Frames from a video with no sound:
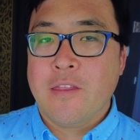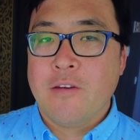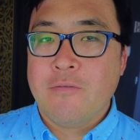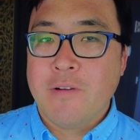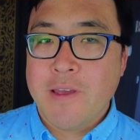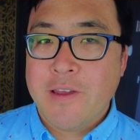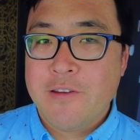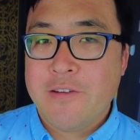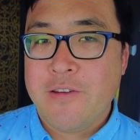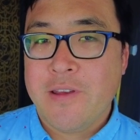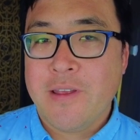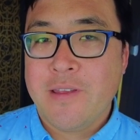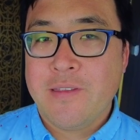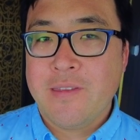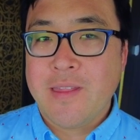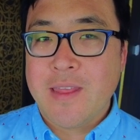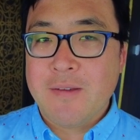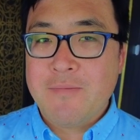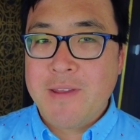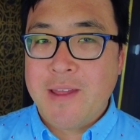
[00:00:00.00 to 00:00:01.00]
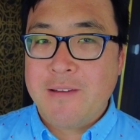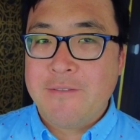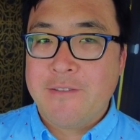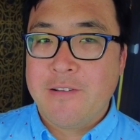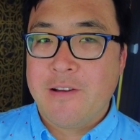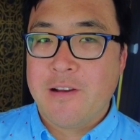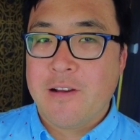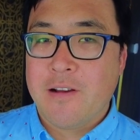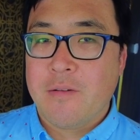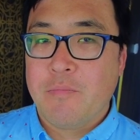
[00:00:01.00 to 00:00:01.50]
the Wish is themed
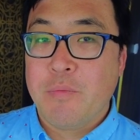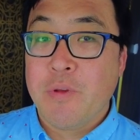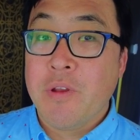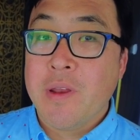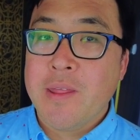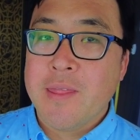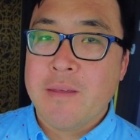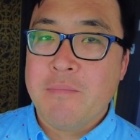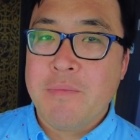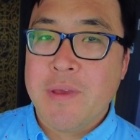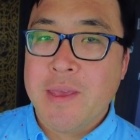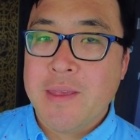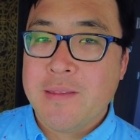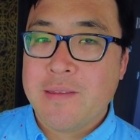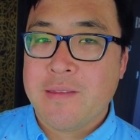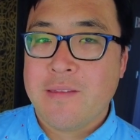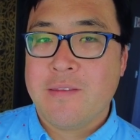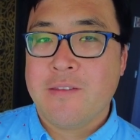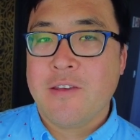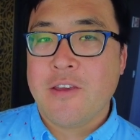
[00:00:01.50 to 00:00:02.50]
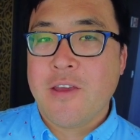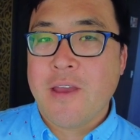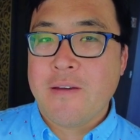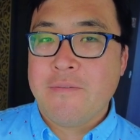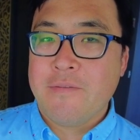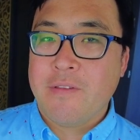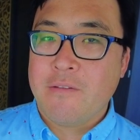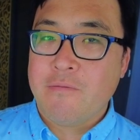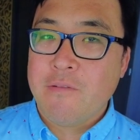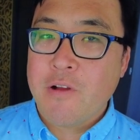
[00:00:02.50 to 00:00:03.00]
after Beauty and the Beast. So you
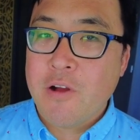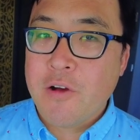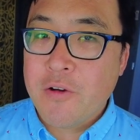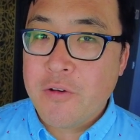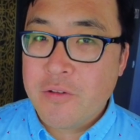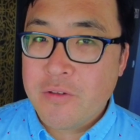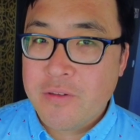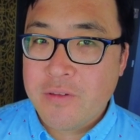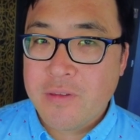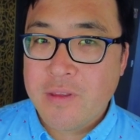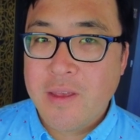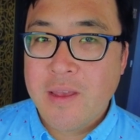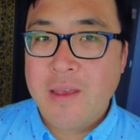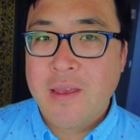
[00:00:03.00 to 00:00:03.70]
have the rose,